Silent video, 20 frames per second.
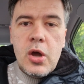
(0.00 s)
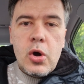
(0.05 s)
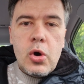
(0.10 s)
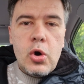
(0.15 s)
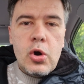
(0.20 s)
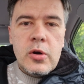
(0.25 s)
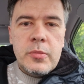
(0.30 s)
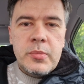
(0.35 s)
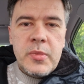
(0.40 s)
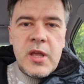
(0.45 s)

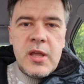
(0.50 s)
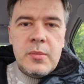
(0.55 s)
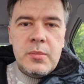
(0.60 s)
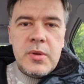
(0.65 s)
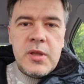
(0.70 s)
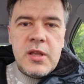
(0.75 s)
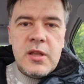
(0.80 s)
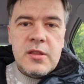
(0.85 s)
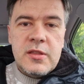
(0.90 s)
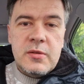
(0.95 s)
Or
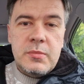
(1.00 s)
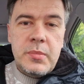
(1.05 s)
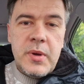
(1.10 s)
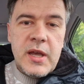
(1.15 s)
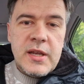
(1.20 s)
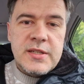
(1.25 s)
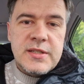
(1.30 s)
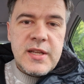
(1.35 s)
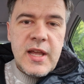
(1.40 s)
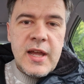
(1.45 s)
maybe the
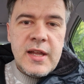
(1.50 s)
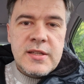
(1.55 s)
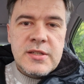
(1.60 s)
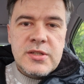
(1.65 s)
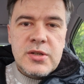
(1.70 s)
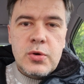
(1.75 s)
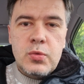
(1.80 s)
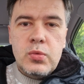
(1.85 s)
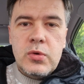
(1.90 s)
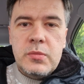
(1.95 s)
best
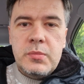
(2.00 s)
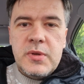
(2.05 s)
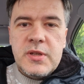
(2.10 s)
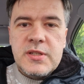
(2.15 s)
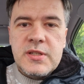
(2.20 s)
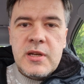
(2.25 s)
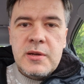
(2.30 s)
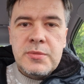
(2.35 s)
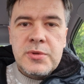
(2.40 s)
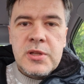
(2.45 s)
answer would be
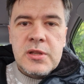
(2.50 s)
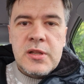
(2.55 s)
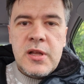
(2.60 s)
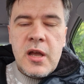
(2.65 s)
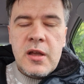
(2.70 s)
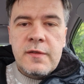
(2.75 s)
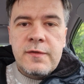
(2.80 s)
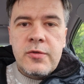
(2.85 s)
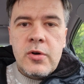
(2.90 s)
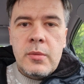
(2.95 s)
something
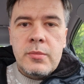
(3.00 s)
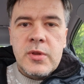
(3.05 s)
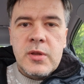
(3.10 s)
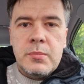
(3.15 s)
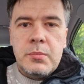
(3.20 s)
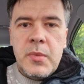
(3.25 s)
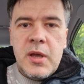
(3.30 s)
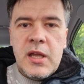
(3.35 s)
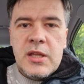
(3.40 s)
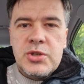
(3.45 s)
like from The
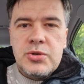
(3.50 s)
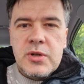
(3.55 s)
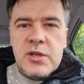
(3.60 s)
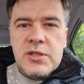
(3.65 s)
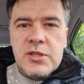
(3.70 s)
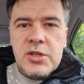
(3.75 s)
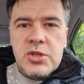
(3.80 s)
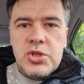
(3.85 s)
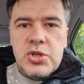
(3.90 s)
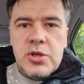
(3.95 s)
Matrix,
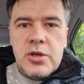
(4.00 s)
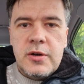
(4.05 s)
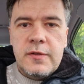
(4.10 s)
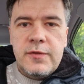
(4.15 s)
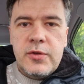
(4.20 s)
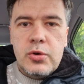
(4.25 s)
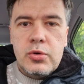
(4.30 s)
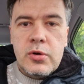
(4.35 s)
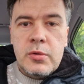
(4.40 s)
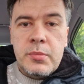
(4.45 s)
not sure
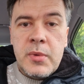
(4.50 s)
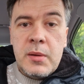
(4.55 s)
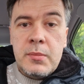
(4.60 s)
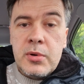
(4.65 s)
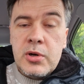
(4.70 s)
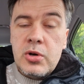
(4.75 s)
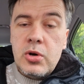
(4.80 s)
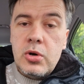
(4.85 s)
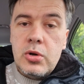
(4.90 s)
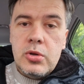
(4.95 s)
if you
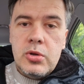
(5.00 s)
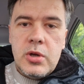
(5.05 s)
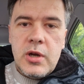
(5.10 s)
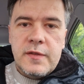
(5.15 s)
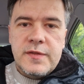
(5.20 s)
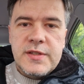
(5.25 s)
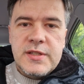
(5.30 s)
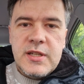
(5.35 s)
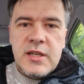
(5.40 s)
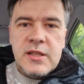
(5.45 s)
remember or you
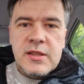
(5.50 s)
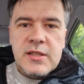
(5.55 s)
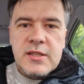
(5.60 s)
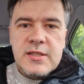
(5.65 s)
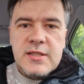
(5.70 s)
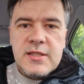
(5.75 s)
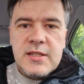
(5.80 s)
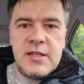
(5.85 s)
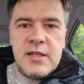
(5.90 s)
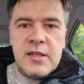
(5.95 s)
have seen the
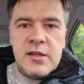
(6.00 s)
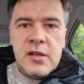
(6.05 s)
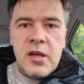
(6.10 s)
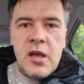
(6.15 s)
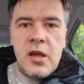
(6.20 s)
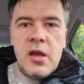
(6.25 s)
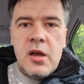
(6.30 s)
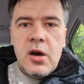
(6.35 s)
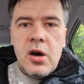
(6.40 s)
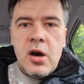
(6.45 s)
scene
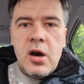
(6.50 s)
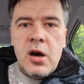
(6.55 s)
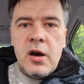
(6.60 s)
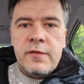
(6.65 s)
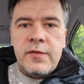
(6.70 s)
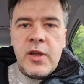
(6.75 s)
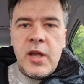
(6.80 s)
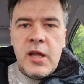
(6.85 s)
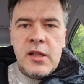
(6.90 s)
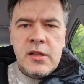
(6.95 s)

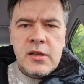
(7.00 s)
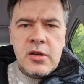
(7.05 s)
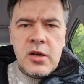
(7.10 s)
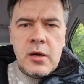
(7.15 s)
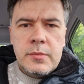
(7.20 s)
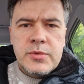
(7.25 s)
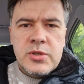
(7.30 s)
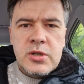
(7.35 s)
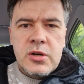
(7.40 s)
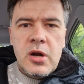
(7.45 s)
of
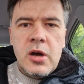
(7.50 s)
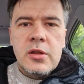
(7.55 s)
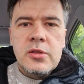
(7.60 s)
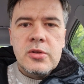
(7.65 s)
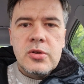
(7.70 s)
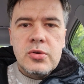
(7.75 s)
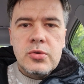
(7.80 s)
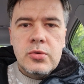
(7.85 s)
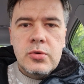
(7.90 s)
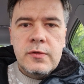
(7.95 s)
helicopter on
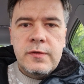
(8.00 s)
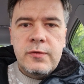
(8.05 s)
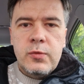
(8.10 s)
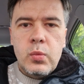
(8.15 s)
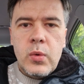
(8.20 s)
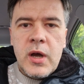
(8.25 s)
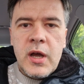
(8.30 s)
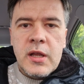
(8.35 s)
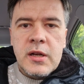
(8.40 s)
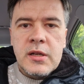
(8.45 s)
the roof
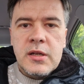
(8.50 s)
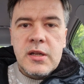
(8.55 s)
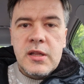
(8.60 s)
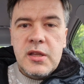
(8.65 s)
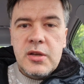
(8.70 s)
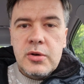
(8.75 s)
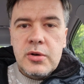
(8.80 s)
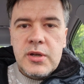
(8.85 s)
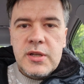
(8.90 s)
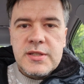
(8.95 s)
when
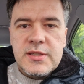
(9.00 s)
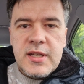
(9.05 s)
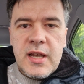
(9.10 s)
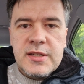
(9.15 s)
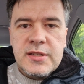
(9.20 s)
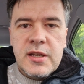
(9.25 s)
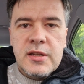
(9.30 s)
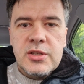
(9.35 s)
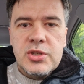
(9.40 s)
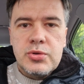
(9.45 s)
Neo is
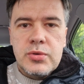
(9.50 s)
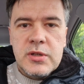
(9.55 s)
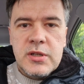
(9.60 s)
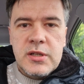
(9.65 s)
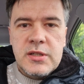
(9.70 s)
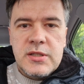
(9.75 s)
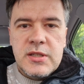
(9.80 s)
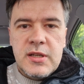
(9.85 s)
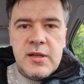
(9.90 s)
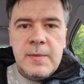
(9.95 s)
asking
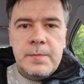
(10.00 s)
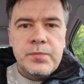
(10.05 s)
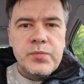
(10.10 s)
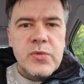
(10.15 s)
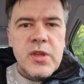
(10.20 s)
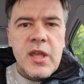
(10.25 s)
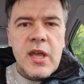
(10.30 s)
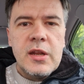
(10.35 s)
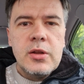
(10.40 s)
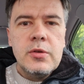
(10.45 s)
Trinity,
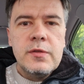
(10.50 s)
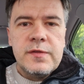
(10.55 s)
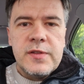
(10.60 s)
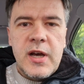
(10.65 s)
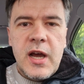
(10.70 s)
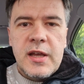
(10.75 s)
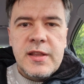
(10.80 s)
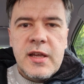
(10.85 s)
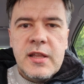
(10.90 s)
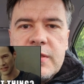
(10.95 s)
can you
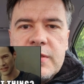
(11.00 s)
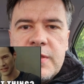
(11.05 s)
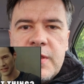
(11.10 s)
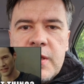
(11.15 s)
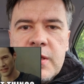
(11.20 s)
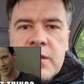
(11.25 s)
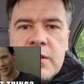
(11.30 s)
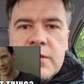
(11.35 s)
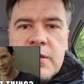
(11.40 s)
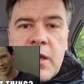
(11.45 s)
fly that
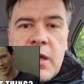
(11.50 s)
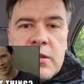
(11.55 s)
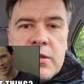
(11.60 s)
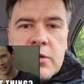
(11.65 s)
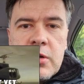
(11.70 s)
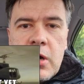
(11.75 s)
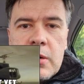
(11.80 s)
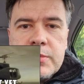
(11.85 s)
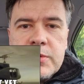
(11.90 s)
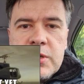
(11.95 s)
thing,
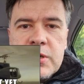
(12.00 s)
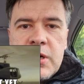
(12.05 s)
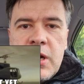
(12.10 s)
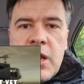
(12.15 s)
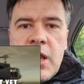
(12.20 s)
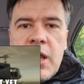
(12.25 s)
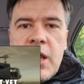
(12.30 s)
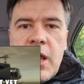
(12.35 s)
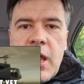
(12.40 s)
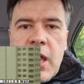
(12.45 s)
helicopter?
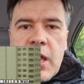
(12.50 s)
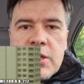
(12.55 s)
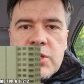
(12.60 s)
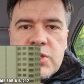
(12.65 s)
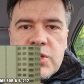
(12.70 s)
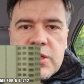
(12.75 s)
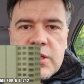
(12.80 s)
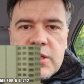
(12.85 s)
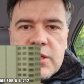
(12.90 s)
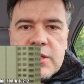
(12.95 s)
And
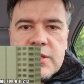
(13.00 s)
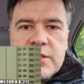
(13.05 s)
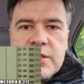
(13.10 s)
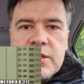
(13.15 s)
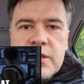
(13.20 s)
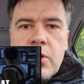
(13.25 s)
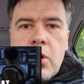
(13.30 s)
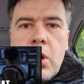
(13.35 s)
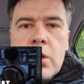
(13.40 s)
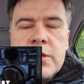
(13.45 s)
she's
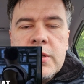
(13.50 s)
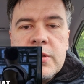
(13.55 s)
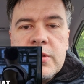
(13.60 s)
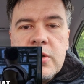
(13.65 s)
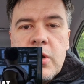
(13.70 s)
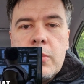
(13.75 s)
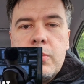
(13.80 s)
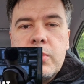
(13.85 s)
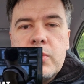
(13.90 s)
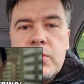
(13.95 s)
calling the
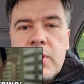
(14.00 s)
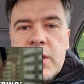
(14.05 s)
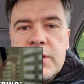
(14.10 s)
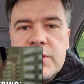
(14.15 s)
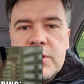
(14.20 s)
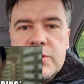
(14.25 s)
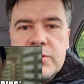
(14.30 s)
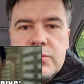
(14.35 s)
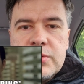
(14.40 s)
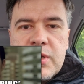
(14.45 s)

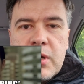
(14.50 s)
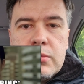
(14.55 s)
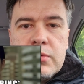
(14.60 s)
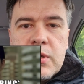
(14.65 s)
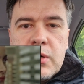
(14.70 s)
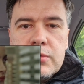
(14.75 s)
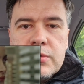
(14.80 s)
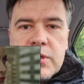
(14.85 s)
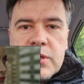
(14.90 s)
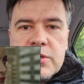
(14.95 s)
operator to
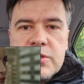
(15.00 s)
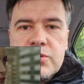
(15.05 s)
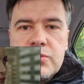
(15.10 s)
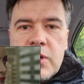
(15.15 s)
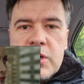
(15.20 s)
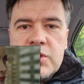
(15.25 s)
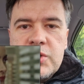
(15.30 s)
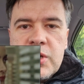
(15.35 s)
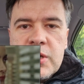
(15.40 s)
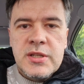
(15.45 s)
download the
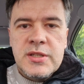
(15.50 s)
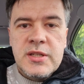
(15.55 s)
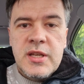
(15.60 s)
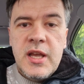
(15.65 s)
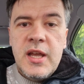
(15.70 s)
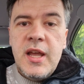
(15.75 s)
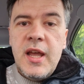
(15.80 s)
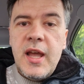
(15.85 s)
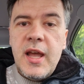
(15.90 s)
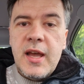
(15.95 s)
instructions
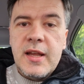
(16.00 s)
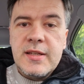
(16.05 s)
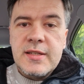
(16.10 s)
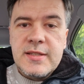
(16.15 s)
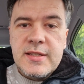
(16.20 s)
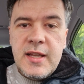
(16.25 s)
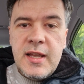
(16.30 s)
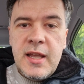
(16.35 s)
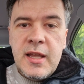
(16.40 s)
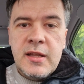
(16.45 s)
and
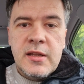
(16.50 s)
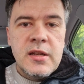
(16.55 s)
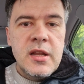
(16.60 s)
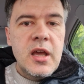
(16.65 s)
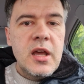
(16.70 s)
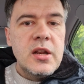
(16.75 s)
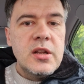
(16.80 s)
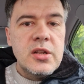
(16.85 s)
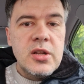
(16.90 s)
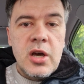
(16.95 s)
saying,
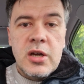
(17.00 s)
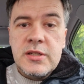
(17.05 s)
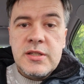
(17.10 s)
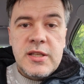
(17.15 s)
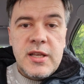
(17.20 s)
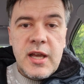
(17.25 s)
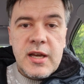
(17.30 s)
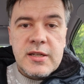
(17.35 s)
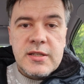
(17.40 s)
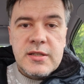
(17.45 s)
not
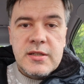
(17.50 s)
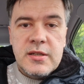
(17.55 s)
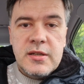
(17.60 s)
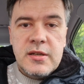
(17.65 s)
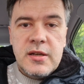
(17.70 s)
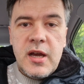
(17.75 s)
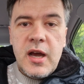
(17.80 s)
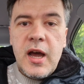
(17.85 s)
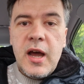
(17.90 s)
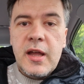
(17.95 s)
yet.
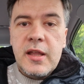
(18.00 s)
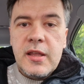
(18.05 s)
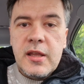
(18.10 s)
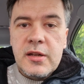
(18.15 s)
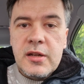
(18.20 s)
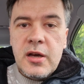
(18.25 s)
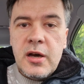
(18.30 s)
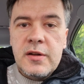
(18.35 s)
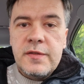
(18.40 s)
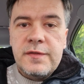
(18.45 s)
I
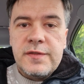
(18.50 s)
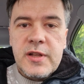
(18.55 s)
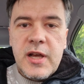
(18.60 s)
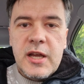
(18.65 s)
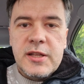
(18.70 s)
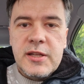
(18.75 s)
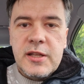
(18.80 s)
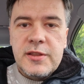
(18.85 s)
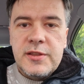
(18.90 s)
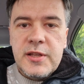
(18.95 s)
cannot fly
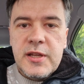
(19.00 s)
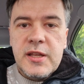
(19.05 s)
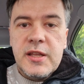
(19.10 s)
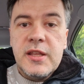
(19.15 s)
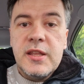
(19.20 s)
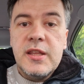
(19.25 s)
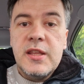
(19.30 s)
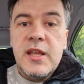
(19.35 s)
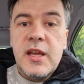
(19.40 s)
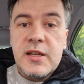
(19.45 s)
that thing
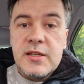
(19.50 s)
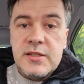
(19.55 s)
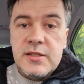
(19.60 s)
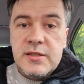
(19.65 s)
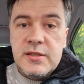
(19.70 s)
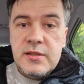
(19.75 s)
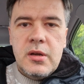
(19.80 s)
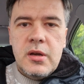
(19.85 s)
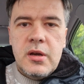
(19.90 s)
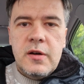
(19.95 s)

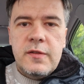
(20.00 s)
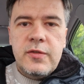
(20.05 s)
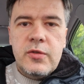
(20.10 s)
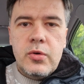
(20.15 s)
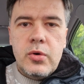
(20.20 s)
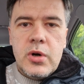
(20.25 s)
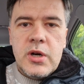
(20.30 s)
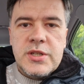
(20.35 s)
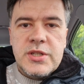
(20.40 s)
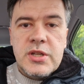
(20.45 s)
yet. Of
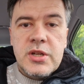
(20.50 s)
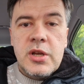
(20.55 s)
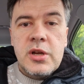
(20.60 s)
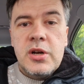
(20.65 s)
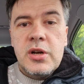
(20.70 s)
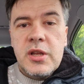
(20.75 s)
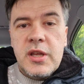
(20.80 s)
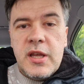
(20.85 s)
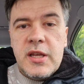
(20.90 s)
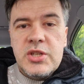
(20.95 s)
course, in
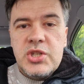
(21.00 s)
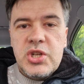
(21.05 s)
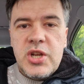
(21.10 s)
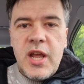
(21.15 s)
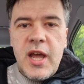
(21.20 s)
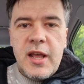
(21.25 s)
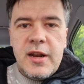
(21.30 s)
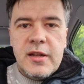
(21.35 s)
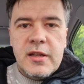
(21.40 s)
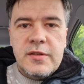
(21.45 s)
her case, she
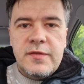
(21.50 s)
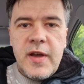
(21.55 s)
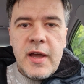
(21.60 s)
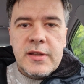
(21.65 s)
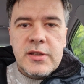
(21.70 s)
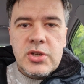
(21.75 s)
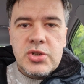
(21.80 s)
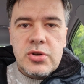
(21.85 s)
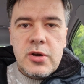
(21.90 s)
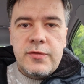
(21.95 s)
had an
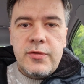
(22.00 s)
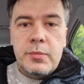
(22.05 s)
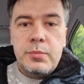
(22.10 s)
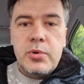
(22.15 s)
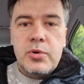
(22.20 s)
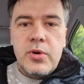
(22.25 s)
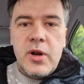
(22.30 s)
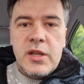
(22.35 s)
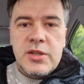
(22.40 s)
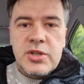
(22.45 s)
advantage of
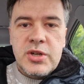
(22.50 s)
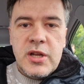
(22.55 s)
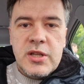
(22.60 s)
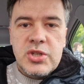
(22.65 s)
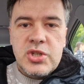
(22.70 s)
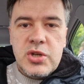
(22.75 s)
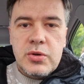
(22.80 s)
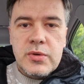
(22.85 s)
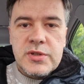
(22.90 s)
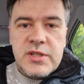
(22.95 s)
operator and
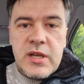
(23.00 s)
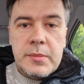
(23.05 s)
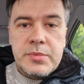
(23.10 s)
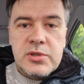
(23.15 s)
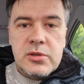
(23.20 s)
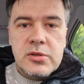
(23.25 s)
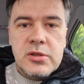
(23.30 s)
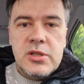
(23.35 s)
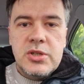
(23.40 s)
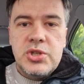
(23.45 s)
she was
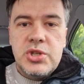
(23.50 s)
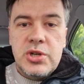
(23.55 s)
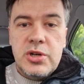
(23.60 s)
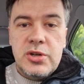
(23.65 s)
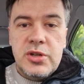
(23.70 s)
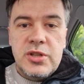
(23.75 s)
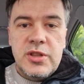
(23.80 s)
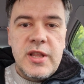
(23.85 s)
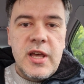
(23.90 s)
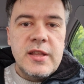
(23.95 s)
absolutely
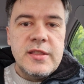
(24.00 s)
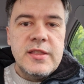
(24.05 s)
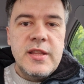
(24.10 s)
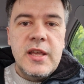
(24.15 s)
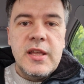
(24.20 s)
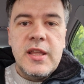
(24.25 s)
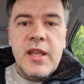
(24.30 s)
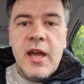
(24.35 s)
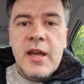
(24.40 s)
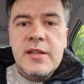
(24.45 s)
sure that
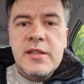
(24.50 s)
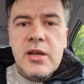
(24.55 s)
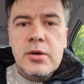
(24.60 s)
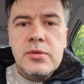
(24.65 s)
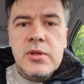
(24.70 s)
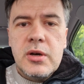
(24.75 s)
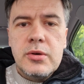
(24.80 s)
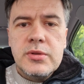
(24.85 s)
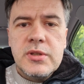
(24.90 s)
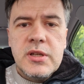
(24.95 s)
they can
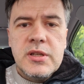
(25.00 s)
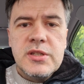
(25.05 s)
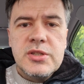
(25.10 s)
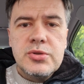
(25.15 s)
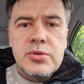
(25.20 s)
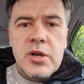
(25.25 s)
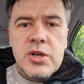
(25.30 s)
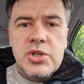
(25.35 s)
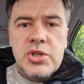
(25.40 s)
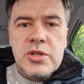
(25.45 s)
download the
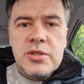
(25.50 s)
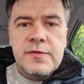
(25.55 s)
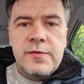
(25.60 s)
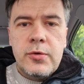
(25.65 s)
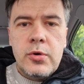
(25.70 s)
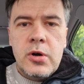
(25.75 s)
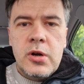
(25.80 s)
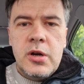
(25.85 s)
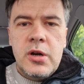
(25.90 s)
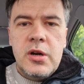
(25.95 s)
instructions
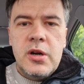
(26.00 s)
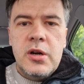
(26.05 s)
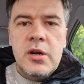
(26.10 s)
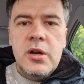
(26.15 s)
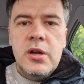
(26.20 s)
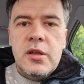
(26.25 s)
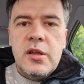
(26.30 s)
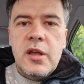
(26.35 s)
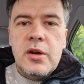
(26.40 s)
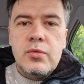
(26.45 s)
for her.
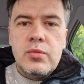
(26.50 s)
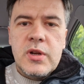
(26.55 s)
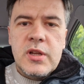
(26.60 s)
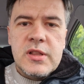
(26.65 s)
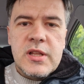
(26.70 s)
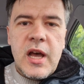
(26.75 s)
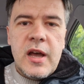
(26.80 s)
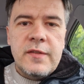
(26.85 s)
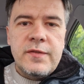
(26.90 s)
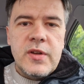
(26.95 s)
In real
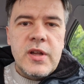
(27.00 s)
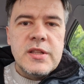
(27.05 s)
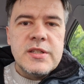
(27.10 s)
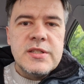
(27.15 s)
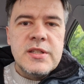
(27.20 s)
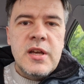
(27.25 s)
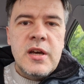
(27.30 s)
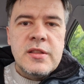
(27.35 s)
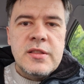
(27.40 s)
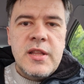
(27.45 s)
life, it's
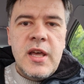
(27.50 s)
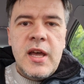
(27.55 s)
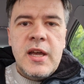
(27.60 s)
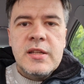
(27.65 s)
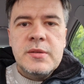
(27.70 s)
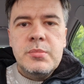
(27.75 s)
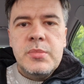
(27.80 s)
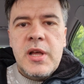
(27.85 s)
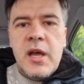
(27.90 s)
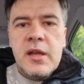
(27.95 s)
not
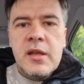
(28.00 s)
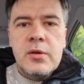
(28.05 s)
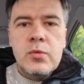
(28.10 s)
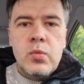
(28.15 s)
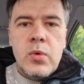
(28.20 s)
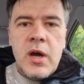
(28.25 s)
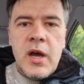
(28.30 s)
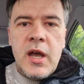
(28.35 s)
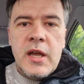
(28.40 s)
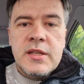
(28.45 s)
that black and
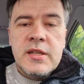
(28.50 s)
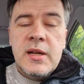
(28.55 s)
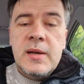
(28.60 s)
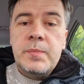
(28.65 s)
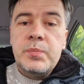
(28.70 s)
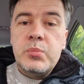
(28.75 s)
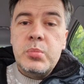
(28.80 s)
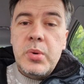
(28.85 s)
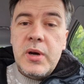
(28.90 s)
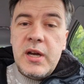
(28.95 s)
white,
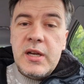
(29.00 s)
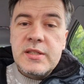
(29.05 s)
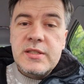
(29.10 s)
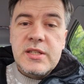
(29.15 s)
but